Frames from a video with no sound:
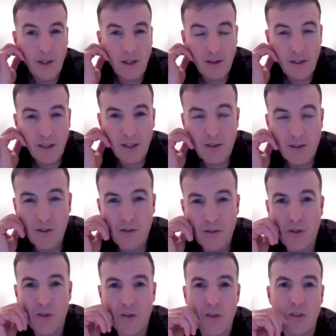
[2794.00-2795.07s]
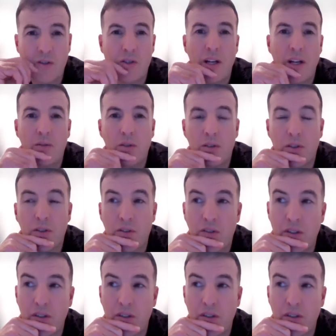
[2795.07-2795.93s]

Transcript: yeah, I think in just in general, your